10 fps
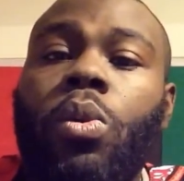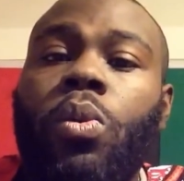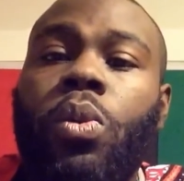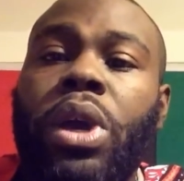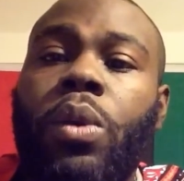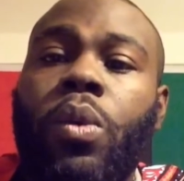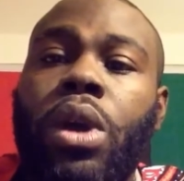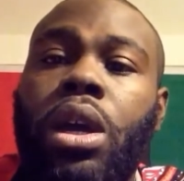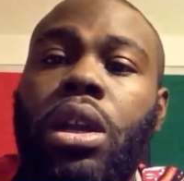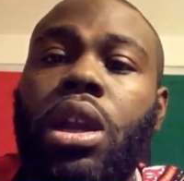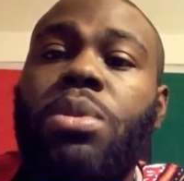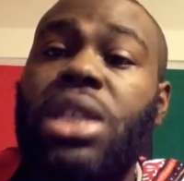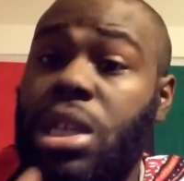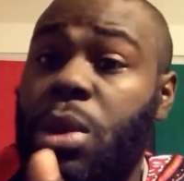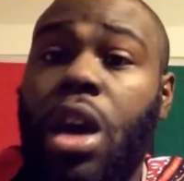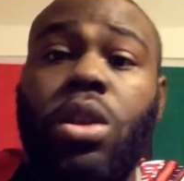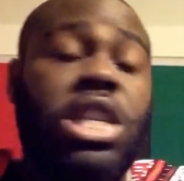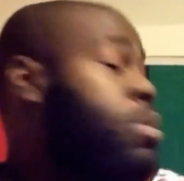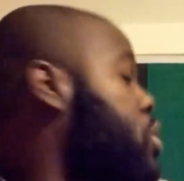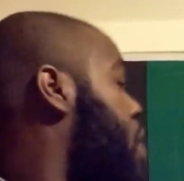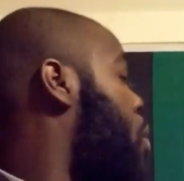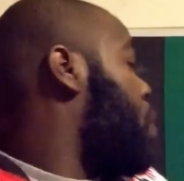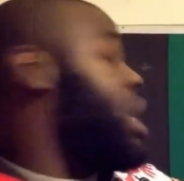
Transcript: when you know what I'm saying, some of the elders, they was around when